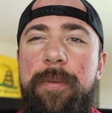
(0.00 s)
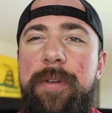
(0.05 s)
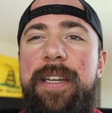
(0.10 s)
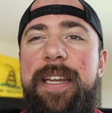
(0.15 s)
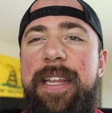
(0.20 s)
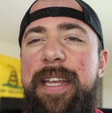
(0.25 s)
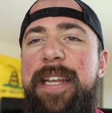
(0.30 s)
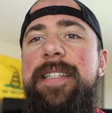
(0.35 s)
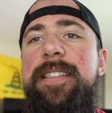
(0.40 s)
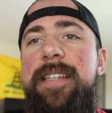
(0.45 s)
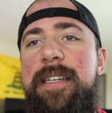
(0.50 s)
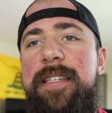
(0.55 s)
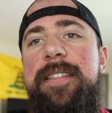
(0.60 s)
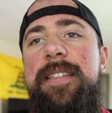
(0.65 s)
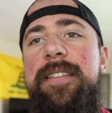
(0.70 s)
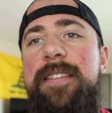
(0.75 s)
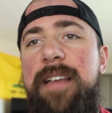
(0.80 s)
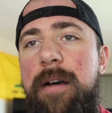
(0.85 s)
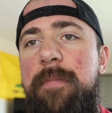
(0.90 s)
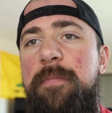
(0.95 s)
needs
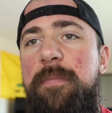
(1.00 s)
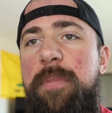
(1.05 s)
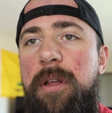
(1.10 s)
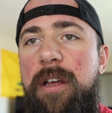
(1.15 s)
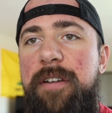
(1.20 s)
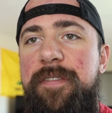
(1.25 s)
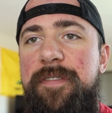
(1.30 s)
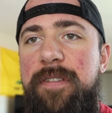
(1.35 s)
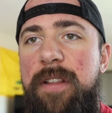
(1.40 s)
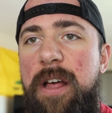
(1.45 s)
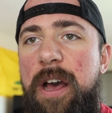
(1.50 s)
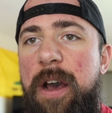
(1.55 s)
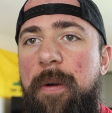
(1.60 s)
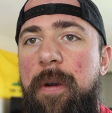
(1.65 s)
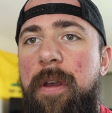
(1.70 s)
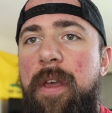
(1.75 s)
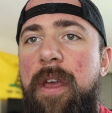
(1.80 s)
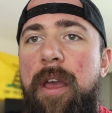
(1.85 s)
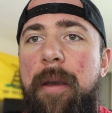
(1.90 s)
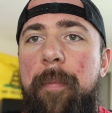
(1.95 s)
some blood
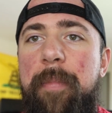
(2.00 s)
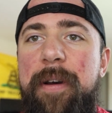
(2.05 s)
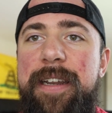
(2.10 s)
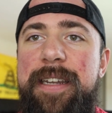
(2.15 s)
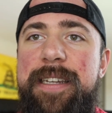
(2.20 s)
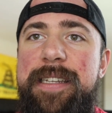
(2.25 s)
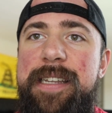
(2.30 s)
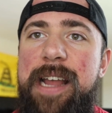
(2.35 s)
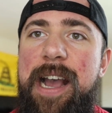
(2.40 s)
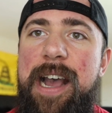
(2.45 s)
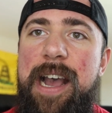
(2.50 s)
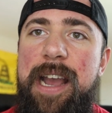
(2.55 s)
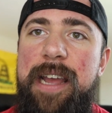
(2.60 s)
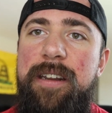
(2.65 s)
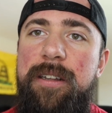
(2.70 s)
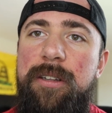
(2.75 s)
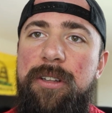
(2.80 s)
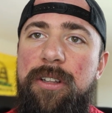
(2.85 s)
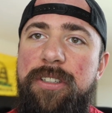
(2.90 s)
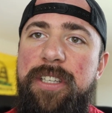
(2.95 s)
flow, but
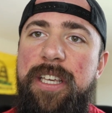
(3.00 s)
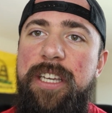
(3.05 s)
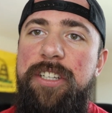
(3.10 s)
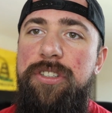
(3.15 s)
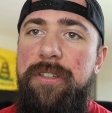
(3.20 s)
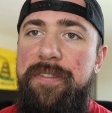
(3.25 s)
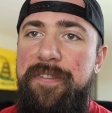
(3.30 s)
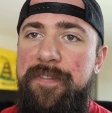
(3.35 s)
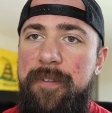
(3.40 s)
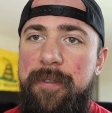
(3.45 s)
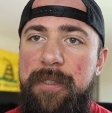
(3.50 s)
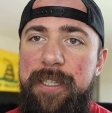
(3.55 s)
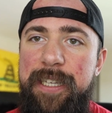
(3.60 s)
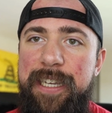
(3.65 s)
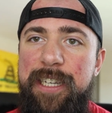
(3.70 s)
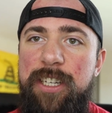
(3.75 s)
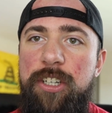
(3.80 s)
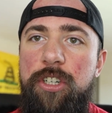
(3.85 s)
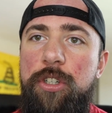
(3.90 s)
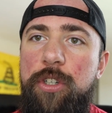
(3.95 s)
not looking to fully
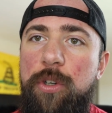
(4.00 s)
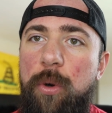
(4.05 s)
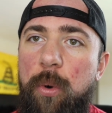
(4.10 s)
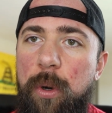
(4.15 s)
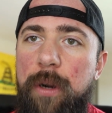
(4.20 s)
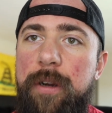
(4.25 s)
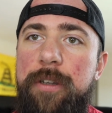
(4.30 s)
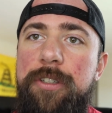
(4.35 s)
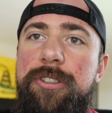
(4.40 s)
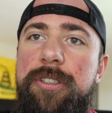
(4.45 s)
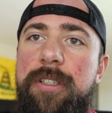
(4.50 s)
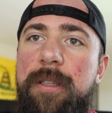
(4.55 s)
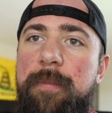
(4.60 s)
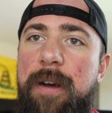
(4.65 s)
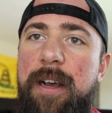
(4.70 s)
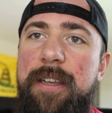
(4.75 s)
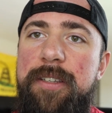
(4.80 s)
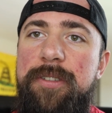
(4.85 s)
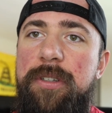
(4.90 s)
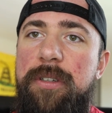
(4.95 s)
engorge the
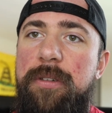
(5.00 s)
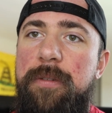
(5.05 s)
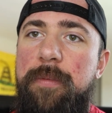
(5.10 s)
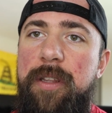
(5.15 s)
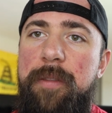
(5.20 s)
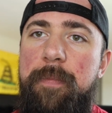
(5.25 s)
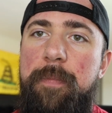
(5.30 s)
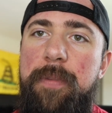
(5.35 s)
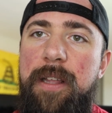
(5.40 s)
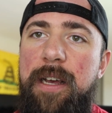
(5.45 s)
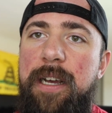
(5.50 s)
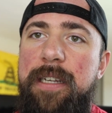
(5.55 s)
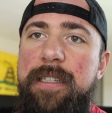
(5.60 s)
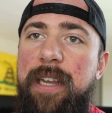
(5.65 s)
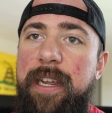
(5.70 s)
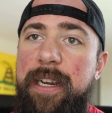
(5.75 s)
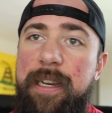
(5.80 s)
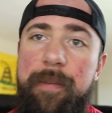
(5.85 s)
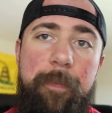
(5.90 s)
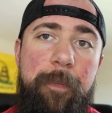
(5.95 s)
muscle with blood
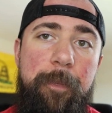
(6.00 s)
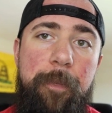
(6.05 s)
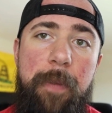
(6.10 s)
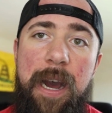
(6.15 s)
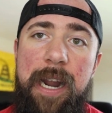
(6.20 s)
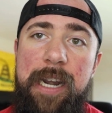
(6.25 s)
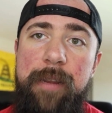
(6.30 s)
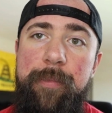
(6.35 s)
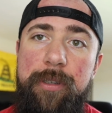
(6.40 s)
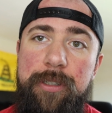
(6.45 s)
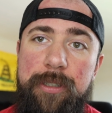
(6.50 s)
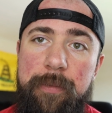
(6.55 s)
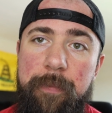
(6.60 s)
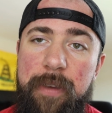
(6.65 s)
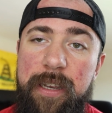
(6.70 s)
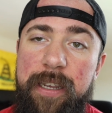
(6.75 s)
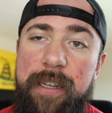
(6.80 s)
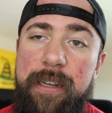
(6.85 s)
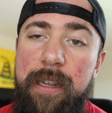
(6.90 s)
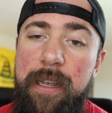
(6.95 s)
like a
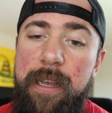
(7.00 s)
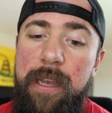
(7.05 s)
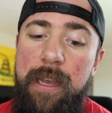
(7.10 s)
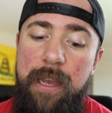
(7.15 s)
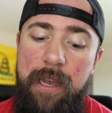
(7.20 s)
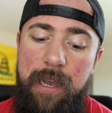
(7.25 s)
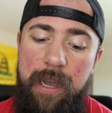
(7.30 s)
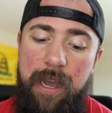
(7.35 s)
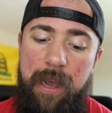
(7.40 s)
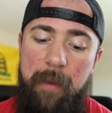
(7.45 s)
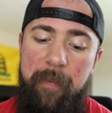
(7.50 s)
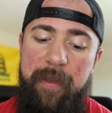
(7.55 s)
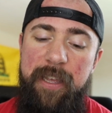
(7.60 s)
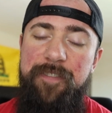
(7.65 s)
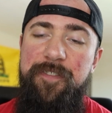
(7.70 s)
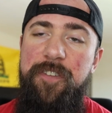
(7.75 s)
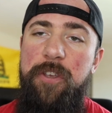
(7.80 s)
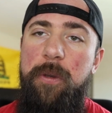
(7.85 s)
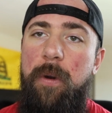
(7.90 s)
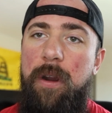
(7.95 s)
bodybuilder might.
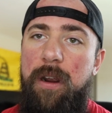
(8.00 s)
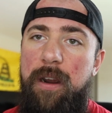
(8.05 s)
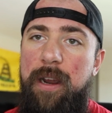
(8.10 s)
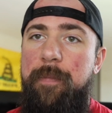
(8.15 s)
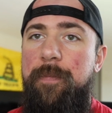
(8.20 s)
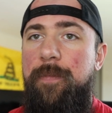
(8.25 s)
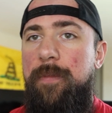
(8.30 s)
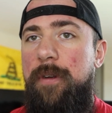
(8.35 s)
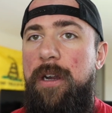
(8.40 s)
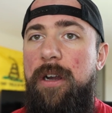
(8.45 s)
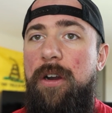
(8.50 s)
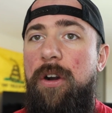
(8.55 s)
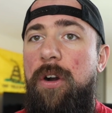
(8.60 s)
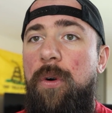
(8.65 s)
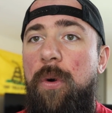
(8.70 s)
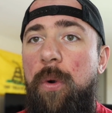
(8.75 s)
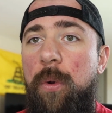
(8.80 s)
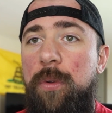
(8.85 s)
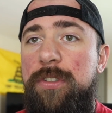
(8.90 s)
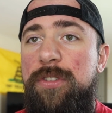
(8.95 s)
If you are a
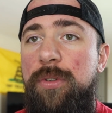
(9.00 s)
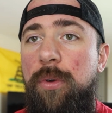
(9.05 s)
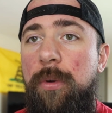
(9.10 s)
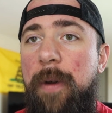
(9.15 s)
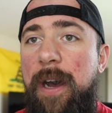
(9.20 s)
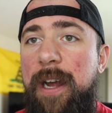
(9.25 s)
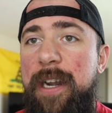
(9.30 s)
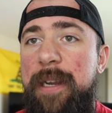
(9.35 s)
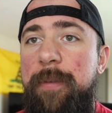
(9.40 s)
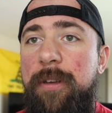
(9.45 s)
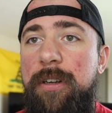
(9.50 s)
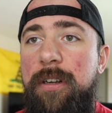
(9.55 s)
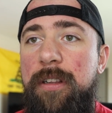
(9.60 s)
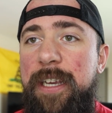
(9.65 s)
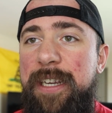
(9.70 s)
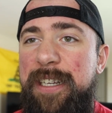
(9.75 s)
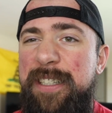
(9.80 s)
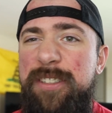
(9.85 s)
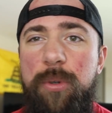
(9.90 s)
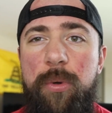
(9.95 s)
old school bodybuilder,
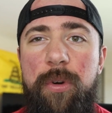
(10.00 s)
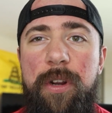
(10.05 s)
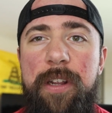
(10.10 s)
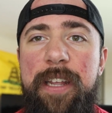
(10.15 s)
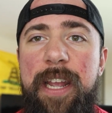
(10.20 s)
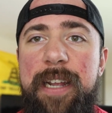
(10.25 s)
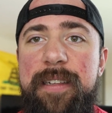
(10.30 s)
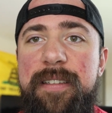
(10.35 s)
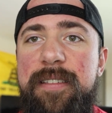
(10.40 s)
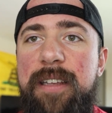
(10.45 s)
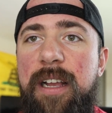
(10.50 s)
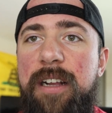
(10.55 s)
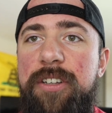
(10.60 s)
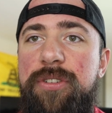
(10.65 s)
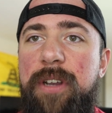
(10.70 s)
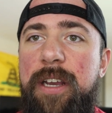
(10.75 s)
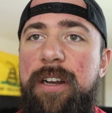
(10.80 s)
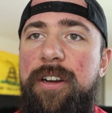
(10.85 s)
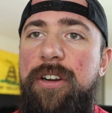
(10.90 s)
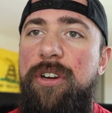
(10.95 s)
like a Dorian Yates style
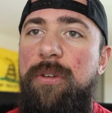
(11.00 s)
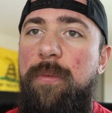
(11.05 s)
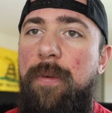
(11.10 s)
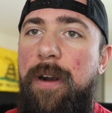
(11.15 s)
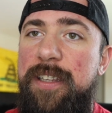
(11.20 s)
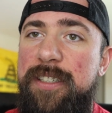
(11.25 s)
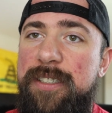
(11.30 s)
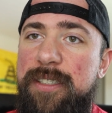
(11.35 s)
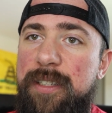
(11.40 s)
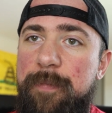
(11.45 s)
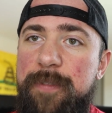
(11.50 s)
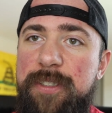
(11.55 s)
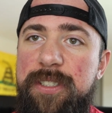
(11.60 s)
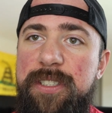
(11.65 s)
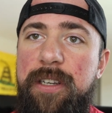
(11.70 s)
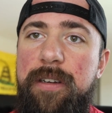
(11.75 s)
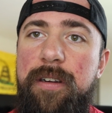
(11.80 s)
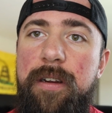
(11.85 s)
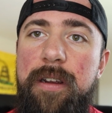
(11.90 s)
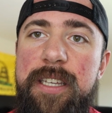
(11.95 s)
trainer who wants some
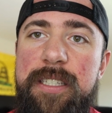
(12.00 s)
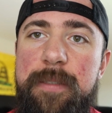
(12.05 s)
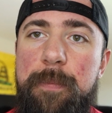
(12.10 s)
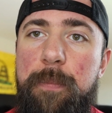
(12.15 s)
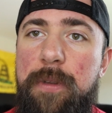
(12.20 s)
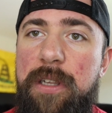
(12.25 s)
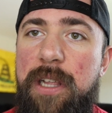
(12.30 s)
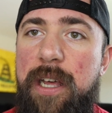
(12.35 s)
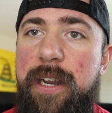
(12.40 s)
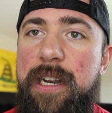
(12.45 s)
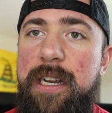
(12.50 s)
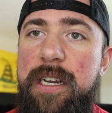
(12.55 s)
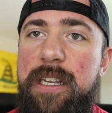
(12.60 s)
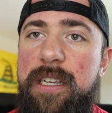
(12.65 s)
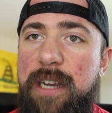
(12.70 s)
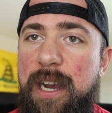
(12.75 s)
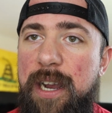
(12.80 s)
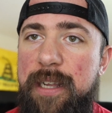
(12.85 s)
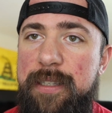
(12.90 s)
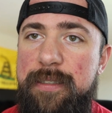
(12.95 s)
serious blood
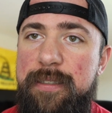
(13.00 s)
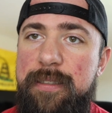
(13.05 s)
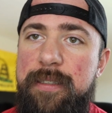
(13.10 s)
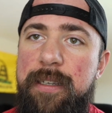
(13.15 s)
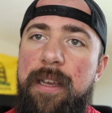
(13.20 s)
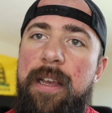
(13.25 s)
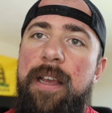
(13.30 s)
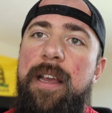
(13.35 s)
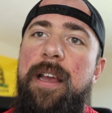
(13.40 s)
and guts,